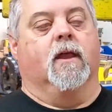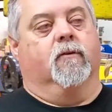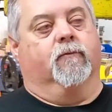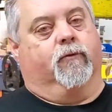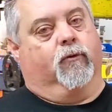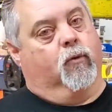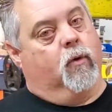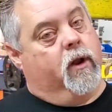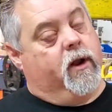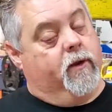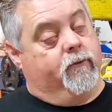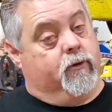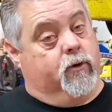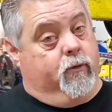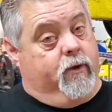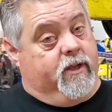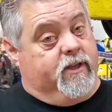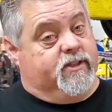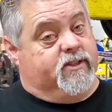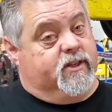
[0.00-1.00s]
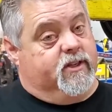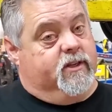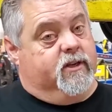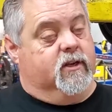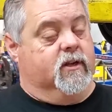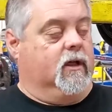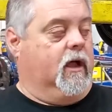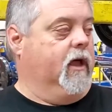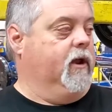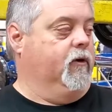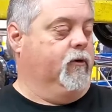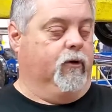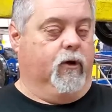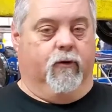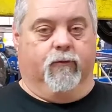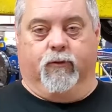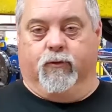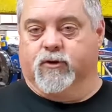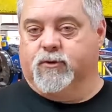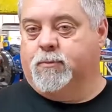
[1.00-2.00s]
For whatever reason, I don't know
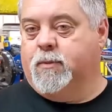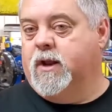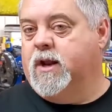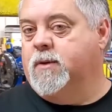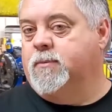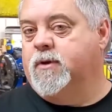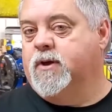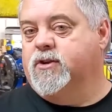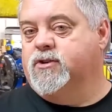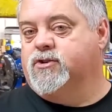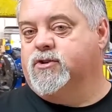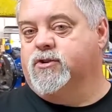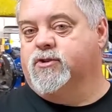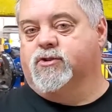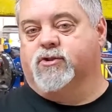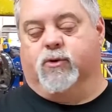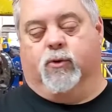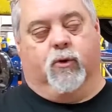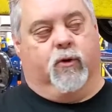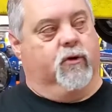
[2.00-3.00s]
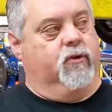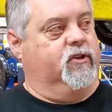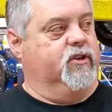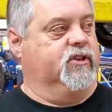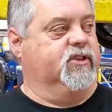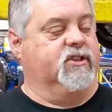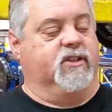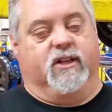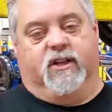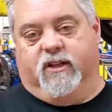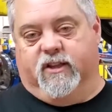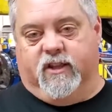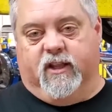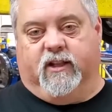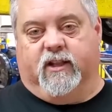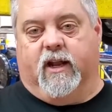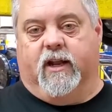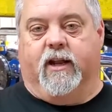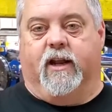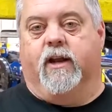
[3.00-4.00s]
if it was penny pinchers or just didn't think
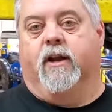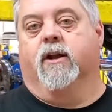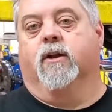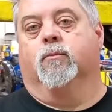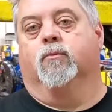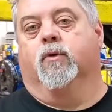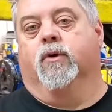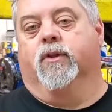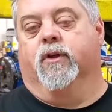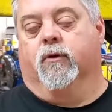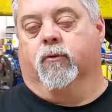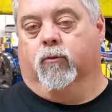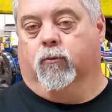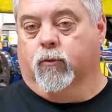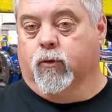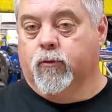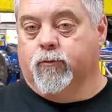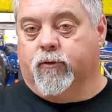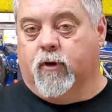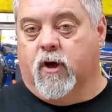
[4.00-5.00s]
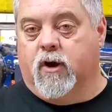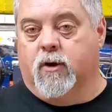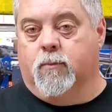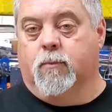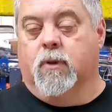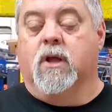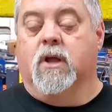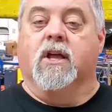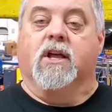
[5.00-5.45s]
they needed them with a roof on them,